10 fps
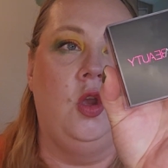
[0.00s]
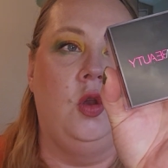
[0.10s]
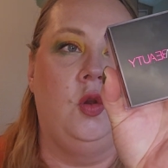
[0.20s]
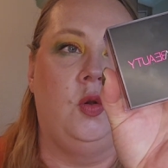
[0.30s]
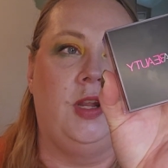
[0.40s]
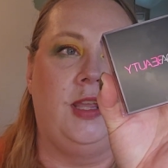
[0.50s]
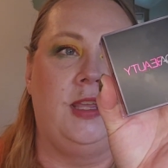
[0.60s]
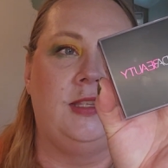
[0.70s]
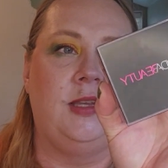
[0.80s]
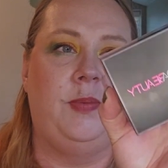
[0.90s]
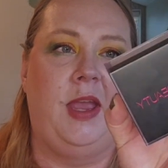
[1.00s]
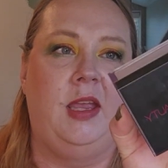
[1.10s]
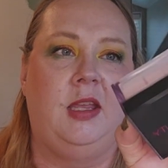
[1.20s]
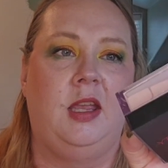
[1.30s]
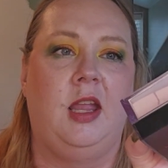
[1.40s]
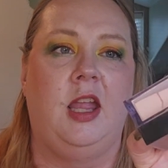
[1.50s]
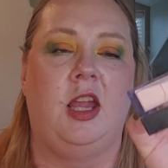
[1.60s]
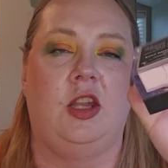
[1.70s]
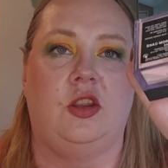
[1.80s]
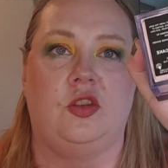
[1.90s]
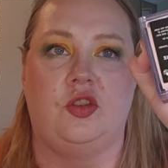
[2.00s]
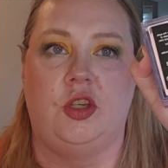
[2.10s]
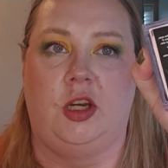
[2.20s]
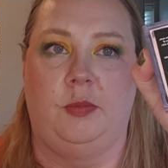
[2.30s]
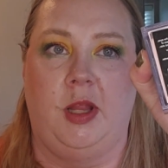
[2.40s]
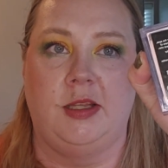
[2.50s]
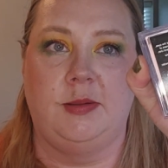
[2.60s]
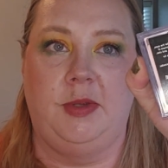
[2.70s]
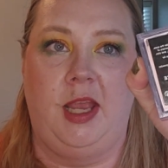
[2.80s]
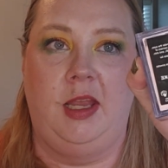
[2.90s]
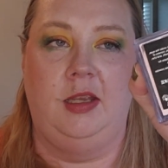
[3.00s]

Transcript: Huda Easy Bake and Cherry Blossom Cake.